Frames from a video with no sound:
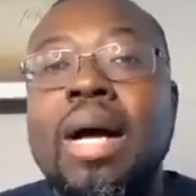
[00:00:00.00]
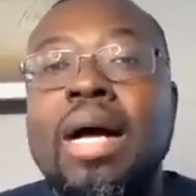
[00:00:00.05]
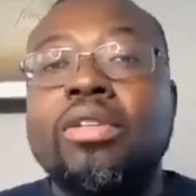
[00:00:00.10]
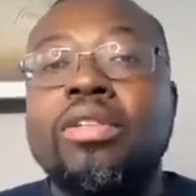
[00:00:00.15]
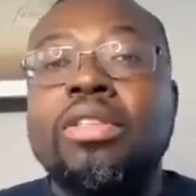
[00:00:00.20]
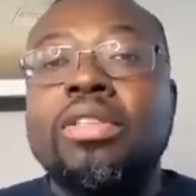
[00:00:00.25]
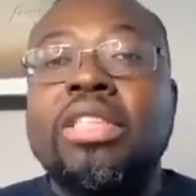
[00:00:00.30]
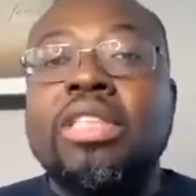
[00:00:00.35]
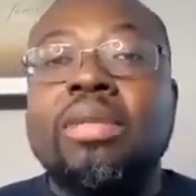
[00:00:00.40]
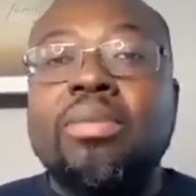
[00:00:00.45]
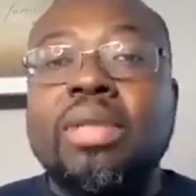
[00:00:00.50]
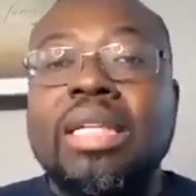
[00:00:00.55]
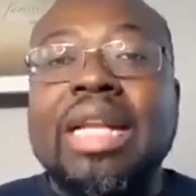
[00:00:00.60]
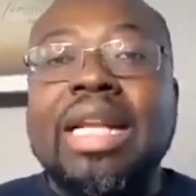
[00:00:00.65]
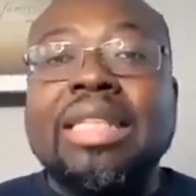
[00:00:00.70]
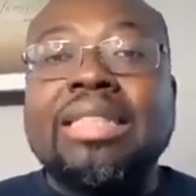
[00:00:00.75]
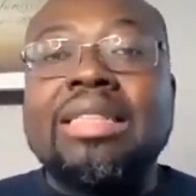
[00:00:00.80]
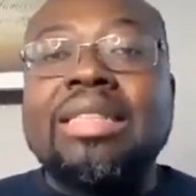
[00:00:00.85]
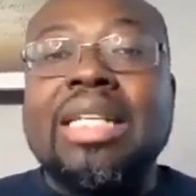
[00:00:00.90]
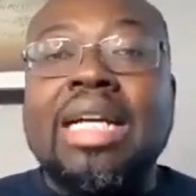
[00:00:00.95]
about
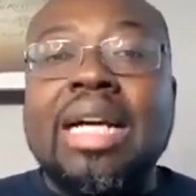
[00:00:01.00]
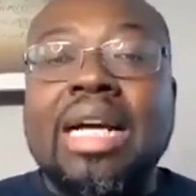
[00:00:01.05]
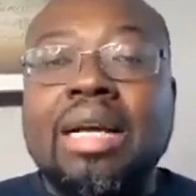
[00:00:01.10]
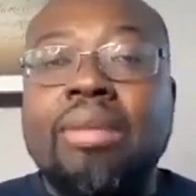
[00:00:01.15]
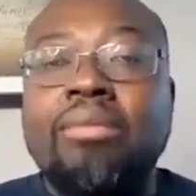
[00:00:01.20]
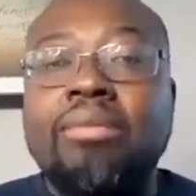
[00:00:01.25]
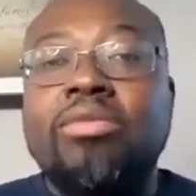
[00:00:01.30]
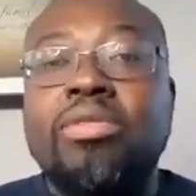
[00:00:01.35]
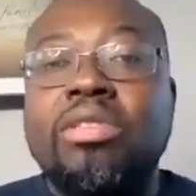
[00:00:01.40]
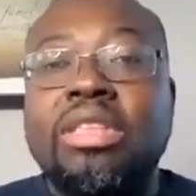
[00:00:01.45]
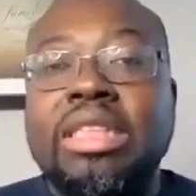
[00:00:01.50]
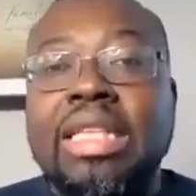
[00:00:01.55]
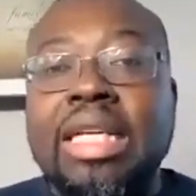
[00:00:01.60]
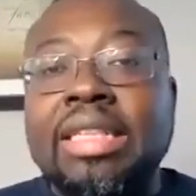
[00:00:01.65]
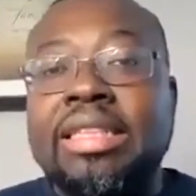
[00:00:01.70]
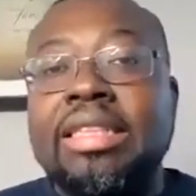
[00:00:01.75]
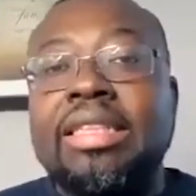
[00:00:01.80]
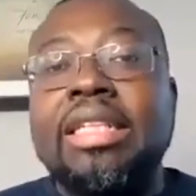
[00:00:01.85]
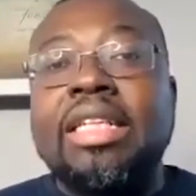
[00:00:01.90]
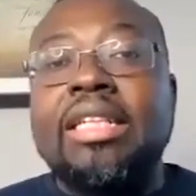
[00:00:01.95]
something that's time
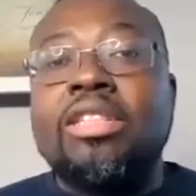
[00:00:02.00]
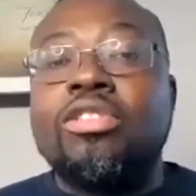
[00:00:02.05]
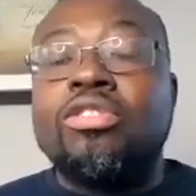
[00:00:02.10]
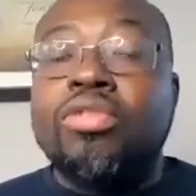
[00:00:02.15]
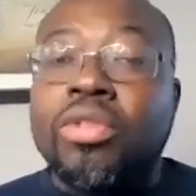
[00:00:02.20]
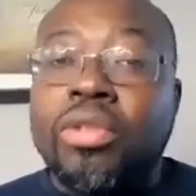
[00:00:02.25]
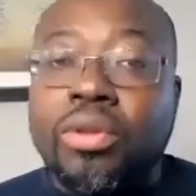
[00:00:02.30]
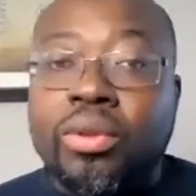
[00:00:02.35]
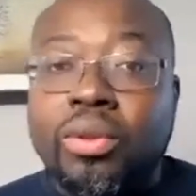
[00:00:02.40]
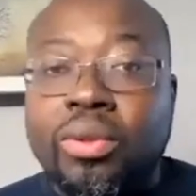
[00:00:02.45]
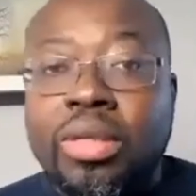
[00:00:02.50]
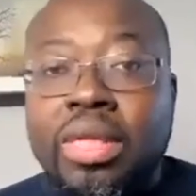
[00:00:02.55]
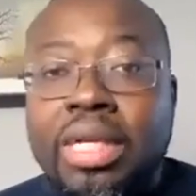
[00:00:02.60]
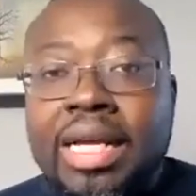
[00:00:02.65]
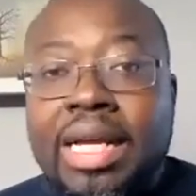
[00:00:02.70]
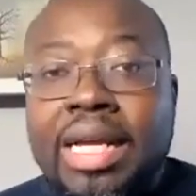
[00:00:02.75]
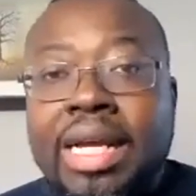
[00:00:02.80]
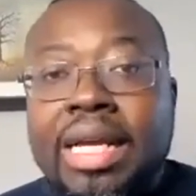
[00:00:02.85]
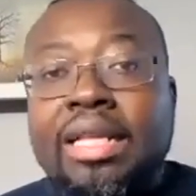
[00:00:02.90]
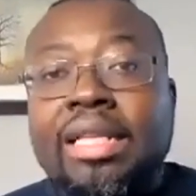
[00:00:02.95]
tested and
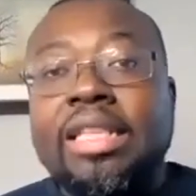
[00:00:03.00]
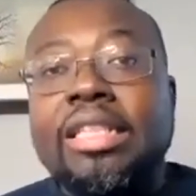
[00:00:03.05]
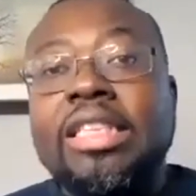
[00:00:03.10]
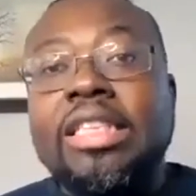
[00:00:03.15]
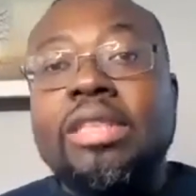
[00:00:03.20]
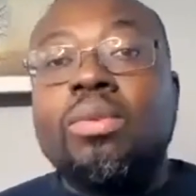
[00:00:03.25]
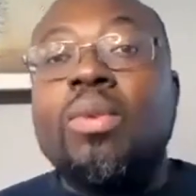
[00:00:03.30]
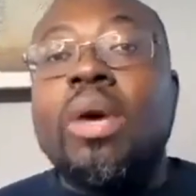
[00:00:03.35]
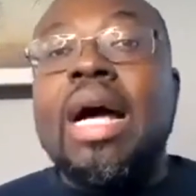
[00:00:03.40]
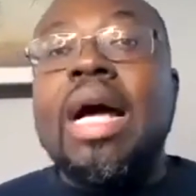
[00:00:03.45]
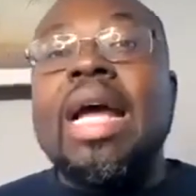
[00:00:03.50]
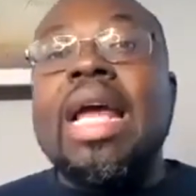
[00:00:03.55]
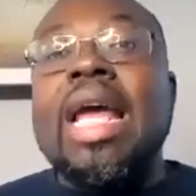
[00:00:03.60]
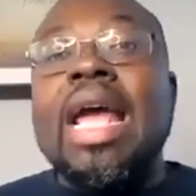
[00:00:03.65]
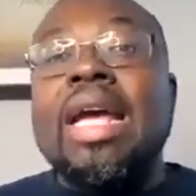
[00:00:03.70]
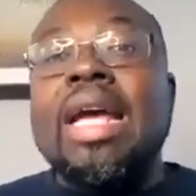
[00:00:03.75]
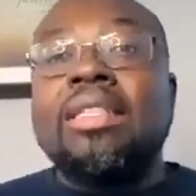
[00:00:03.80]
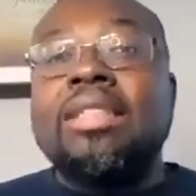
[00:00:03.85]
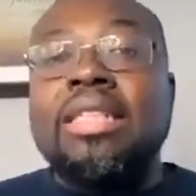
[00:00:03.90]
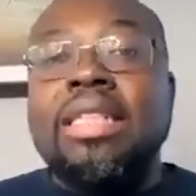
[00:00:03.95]
true. This is
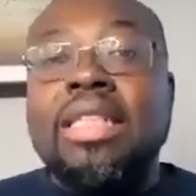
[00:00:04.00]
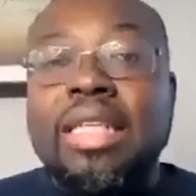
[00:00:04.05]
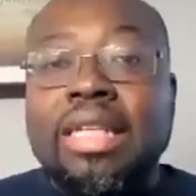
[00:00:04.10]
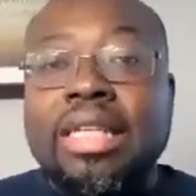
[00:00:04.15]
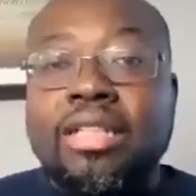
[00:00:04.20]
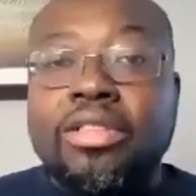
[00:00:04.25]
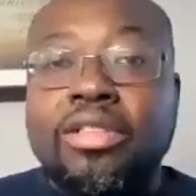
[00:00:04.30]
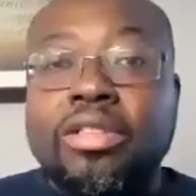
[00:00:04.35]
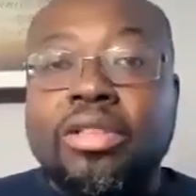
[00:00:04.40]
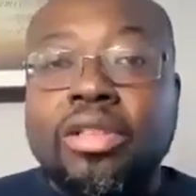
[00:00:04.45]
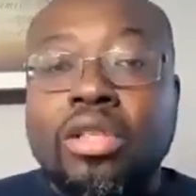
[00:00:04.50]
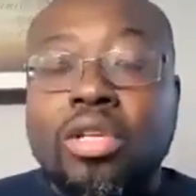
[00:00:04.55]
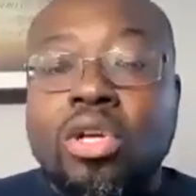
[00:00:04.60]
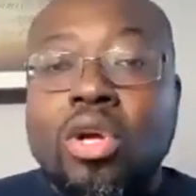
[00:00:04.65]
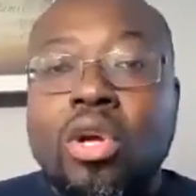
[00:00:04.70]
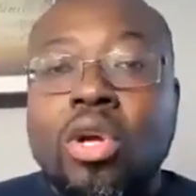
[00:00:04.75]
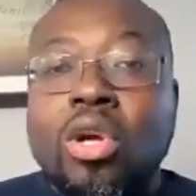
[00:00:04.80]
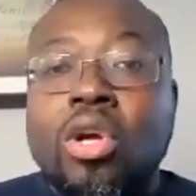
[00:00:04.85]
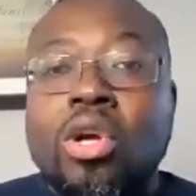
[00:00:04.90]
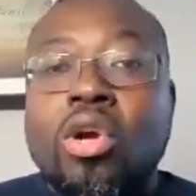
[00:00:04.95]
why
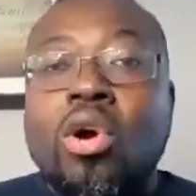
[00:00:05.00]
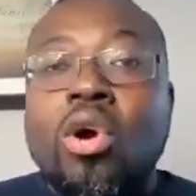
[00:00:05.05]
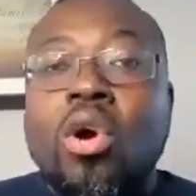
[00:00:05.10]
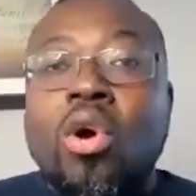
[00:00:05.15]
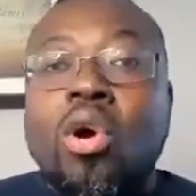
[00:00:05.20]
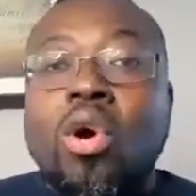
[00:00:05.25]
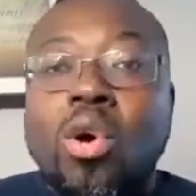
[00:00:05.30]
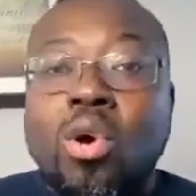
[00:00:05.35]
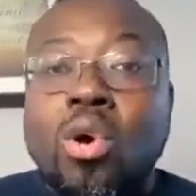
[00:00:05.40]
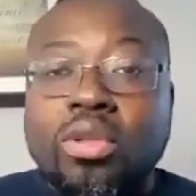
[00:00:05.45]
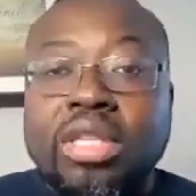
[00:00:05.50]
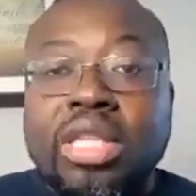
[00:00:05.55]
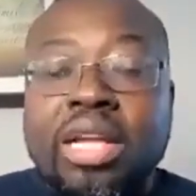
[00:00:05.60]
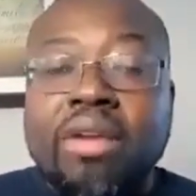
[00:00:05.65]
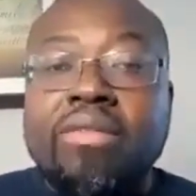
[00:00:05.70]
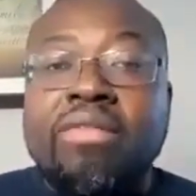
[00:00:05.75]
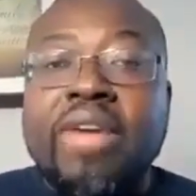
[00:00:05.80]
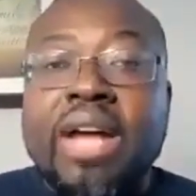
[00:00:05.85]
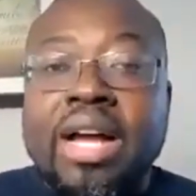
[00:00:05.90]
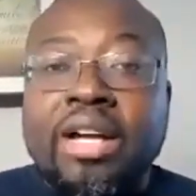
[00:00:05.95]
antiques
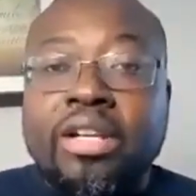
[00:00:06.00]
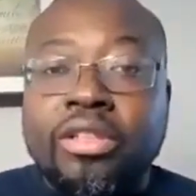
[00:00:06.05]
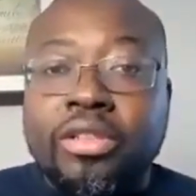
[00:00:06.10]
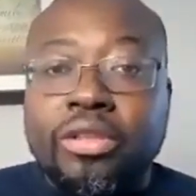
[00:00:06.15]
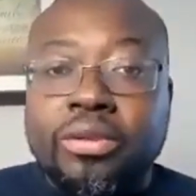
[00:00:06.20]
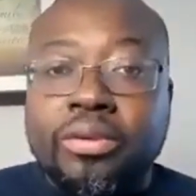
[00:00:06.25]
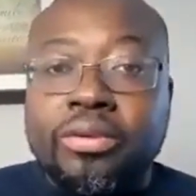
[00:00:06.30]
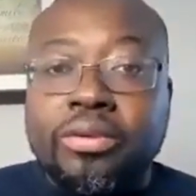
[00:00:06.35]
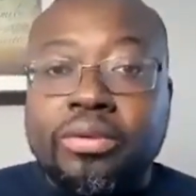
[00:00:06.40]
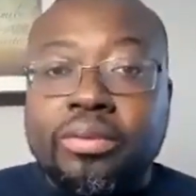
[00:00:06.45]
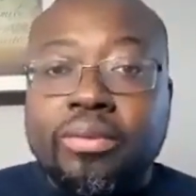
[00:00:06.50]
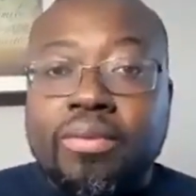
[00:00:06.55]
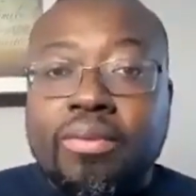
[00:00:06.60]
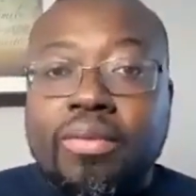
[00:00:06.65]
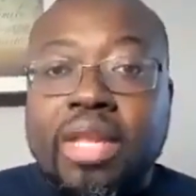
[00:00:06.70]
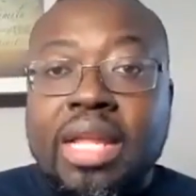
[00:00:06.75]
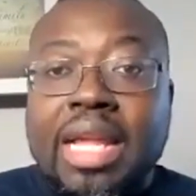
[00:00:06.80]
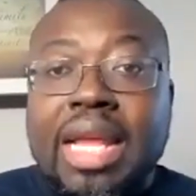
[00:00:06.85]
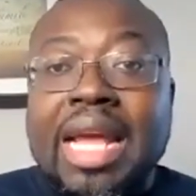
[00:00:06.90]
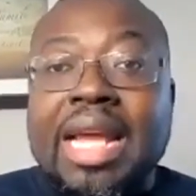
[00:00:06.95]
hold their value
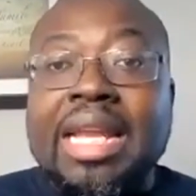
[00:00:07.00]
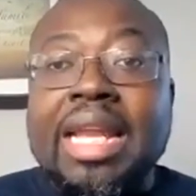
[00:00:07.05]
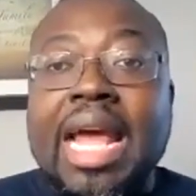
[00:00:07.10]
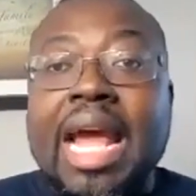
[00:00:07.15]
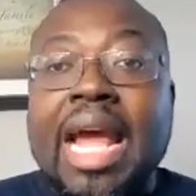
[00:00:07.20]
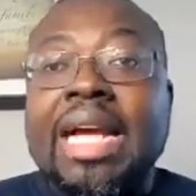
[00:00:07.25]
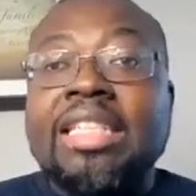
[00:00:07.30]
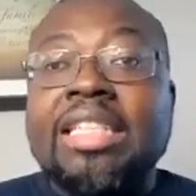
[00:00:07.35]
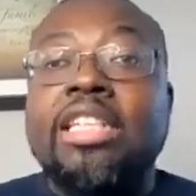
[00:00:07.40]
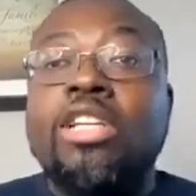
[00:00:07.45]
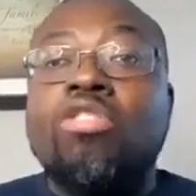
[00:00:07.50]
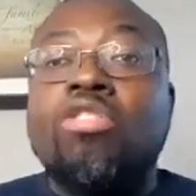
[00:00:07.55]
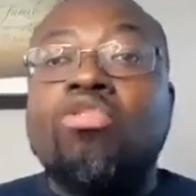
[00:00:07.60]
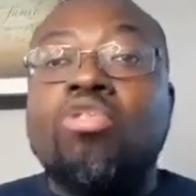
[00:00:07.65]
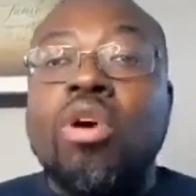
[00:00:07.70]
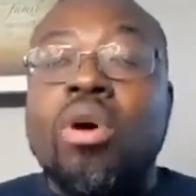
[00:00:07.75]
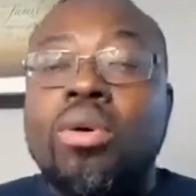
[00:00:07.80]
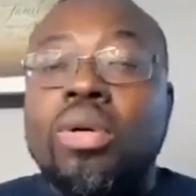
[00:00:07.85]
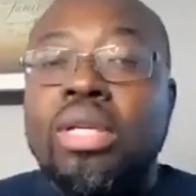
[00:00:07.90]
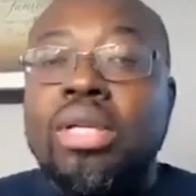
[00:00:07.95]
and
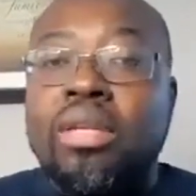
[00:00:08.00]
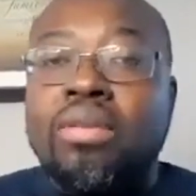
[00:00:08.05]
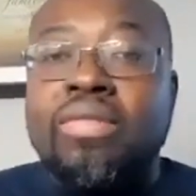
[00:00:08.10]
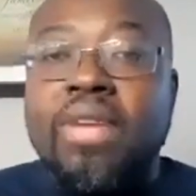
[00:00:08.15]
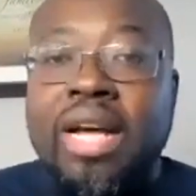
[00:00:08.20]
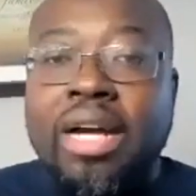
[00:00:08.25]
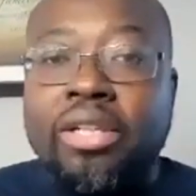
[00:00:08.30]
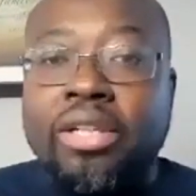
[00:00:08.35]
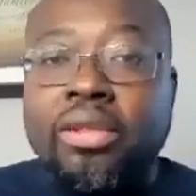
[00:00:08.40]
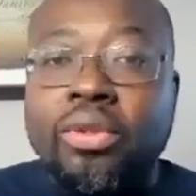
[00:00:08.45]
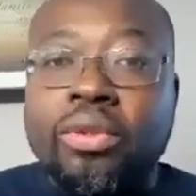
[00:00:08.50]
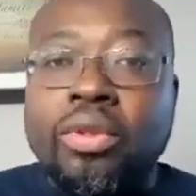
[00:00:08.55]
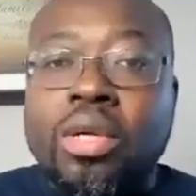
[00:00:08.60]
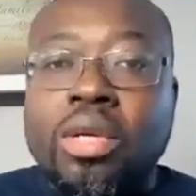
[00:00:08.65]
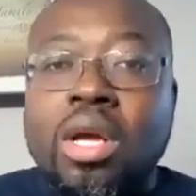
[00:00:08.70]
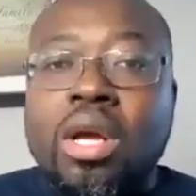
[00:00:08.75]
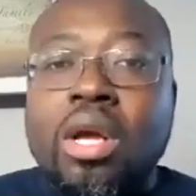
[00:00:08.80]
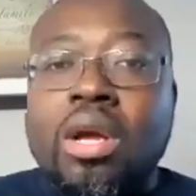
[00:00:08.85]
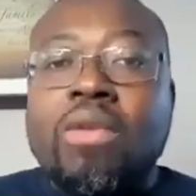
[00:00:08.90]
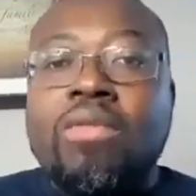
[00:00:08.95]
actually grow in
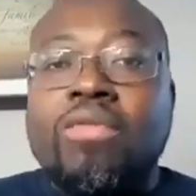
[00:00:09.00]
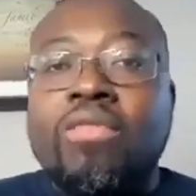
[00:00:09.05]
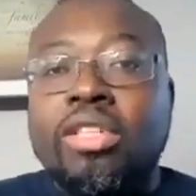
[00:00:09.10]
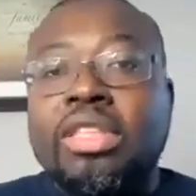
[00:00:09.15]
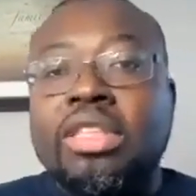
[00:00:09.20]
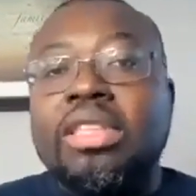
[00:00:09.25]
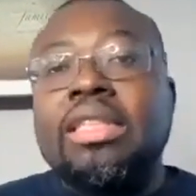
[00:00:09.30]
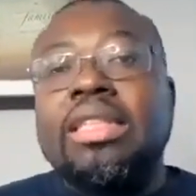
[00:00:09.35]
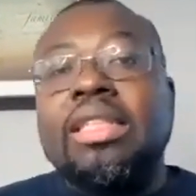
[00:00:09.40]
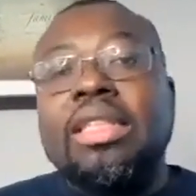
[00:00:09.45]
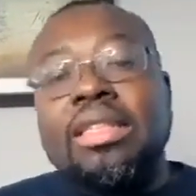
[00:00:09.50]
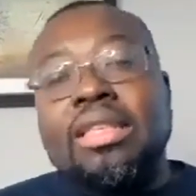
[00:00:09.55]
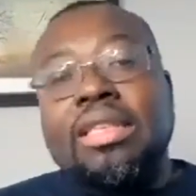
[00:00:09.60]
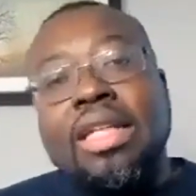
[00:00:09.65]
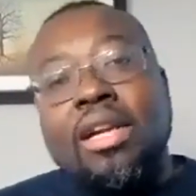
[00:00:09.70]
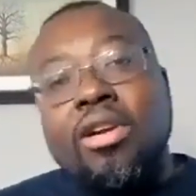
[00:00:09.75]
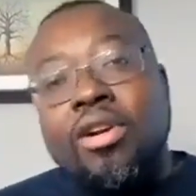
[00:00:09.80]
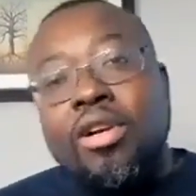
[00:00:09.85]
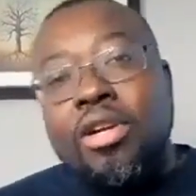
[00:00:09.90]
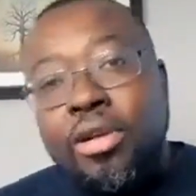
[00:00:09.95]
value versus
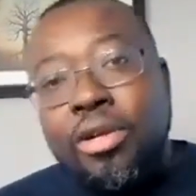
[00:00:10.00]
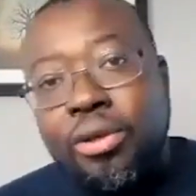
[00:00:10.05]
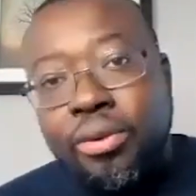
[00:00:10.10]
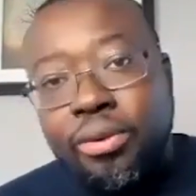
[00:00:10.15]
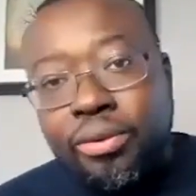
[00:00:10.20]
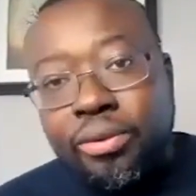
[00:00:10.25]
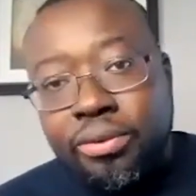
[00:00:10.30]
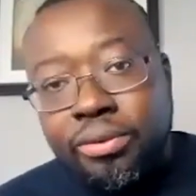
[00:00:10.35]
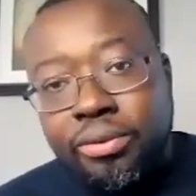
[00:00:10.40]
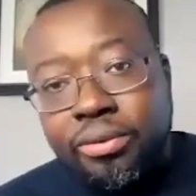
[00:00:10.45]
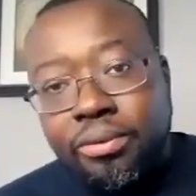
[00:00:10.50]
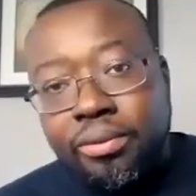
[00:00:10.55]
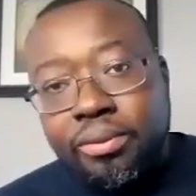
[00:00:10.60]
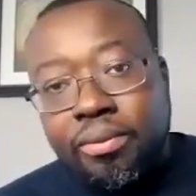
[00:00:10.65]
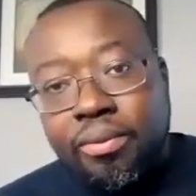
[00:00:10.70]
things that are new